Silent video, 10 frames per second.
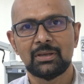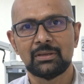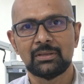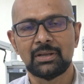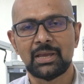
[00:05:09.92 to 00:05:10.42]

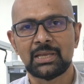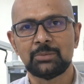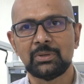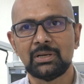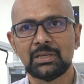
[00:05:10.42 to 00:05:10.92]
in
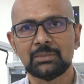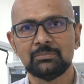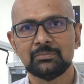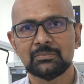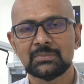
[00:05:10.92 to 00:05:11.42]
animal
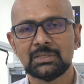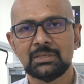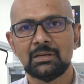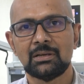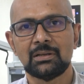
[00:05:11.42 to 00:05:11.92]
lab,
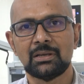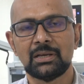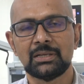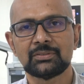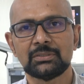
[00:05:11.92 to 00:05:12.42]
and a
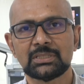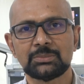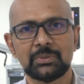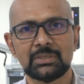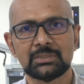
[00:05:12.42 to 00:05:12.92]
hands-on
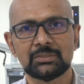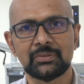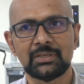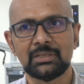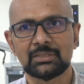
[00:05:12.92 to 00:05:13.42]
experience is
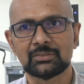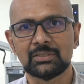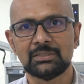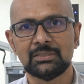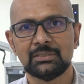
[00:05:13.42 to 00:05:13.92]
very
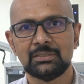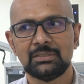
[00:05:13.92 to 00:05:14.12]
excellent.